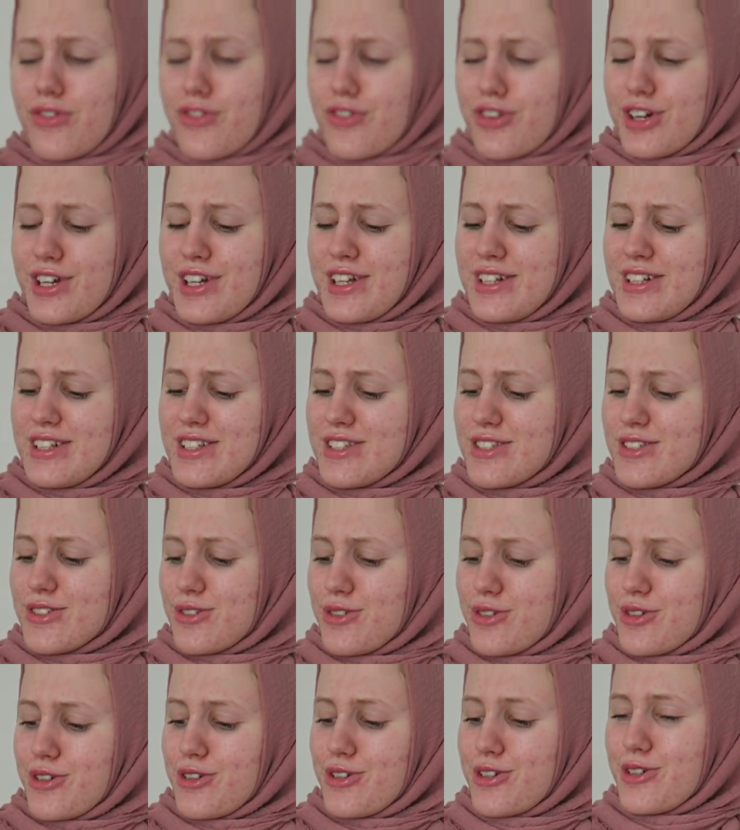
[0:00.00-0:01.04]
frills,
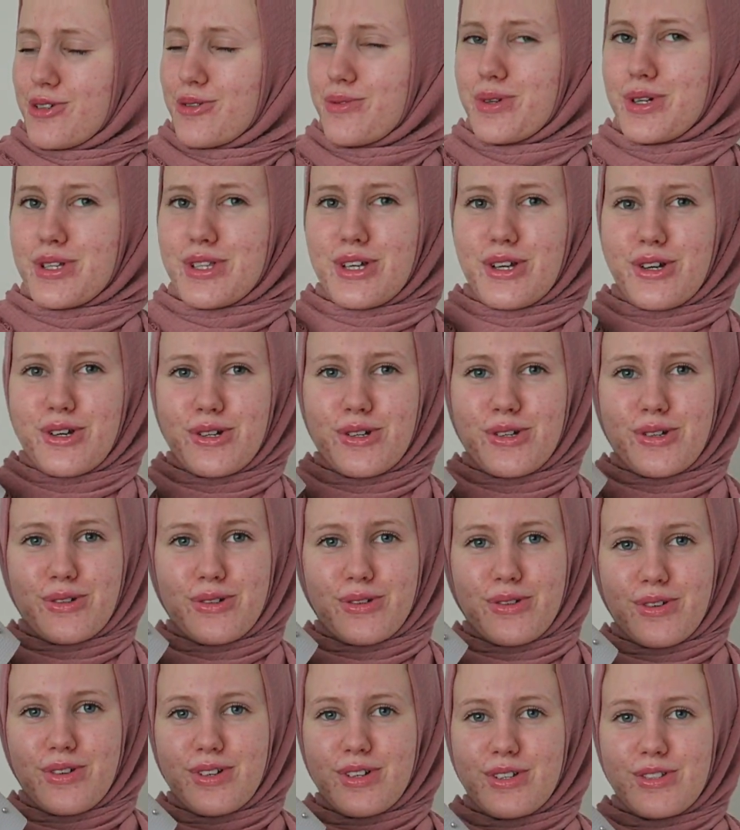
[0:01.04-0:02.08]
or what are
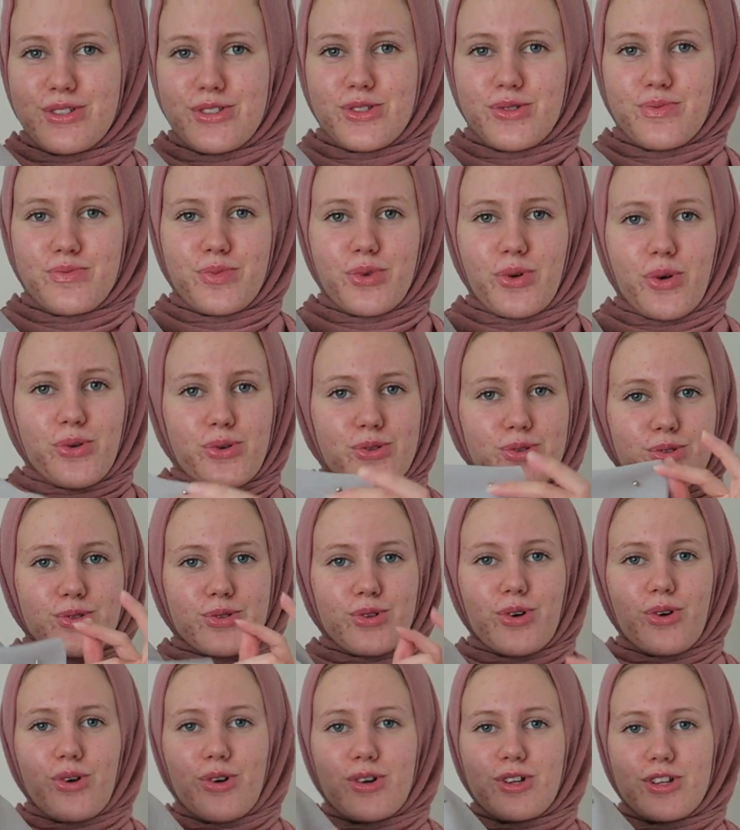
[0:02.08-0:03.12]
you supposed to
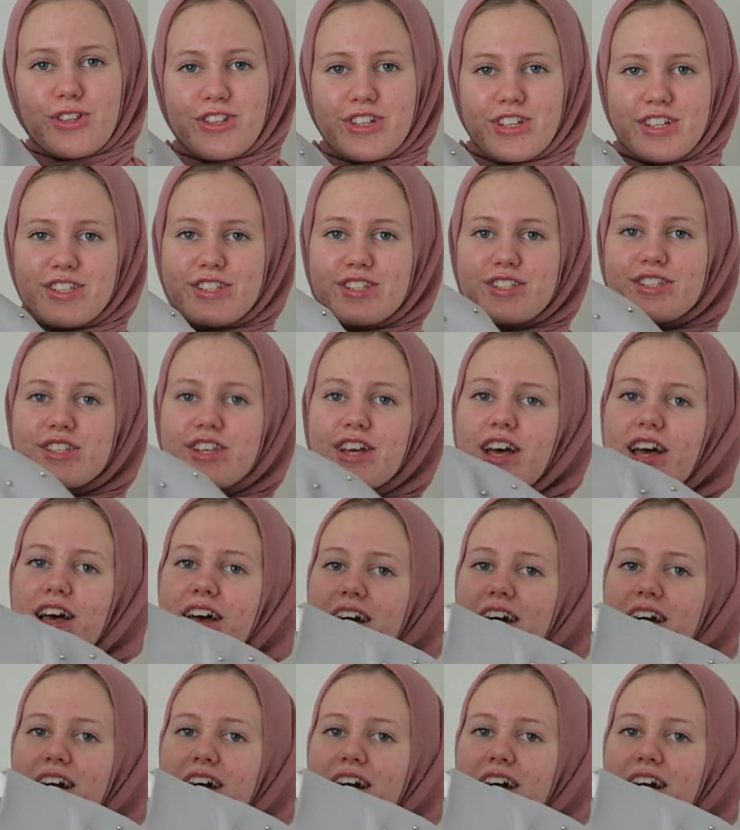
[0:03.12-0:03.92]
call this?